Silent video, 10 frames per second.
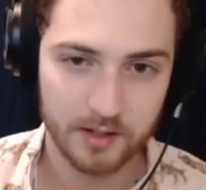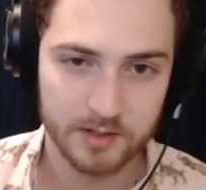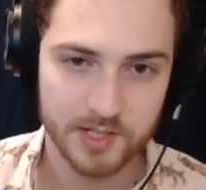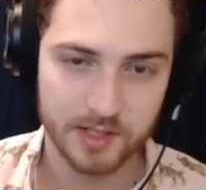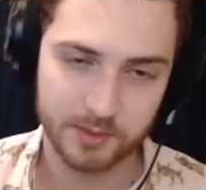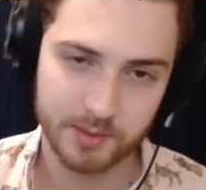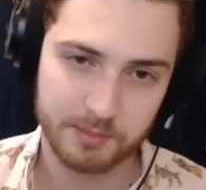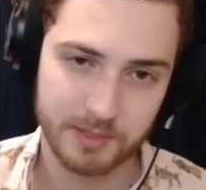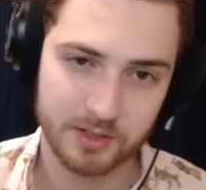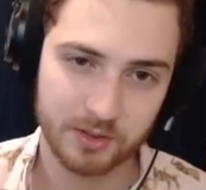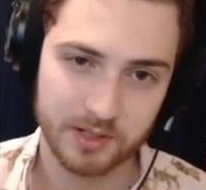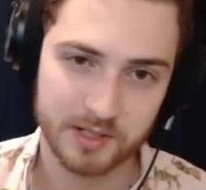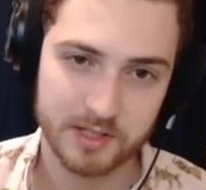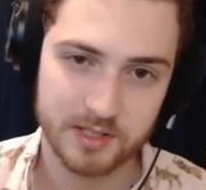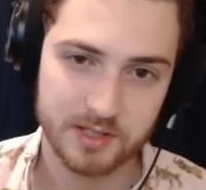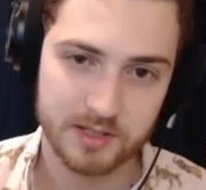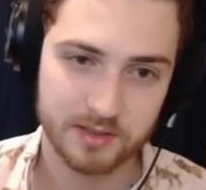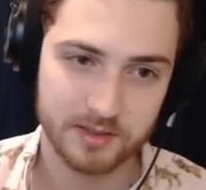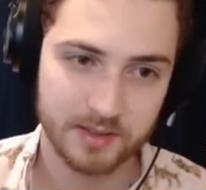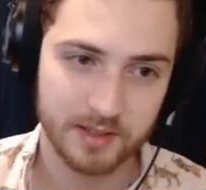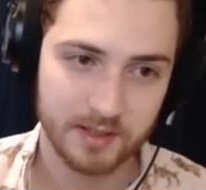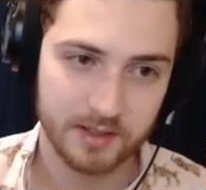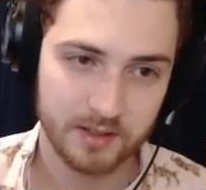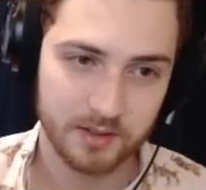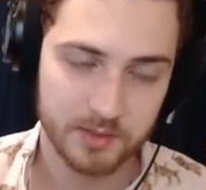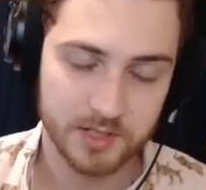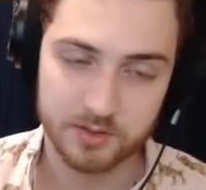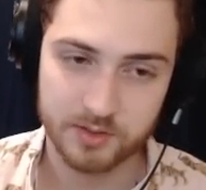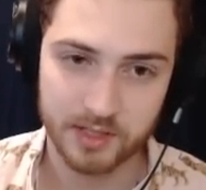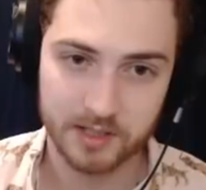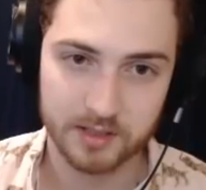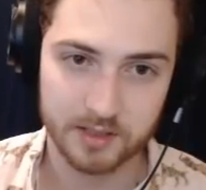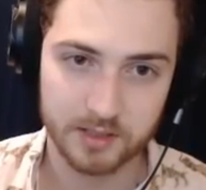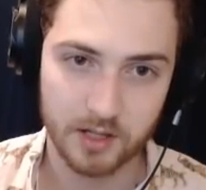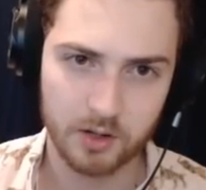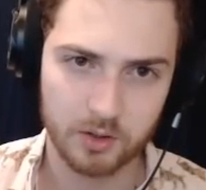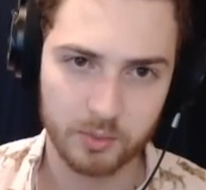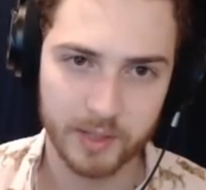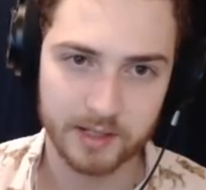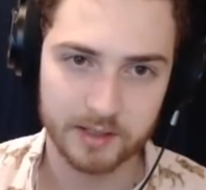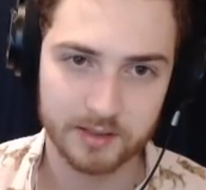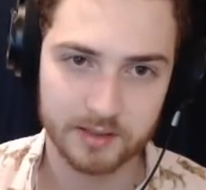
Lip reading: see, like we get Pandoras, which is really good. Oh, wait.